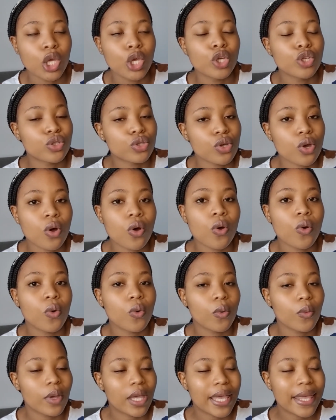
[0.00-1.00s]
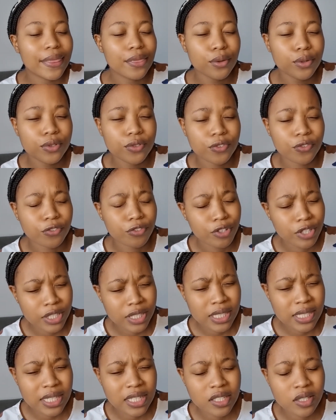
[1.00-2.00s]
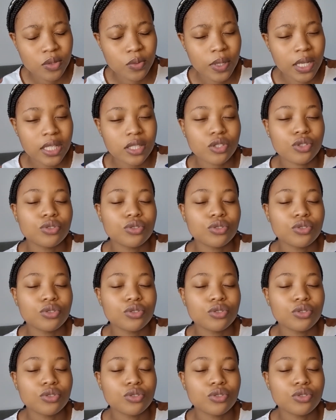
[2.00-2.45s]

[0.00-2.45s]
So in those first 6 weeks,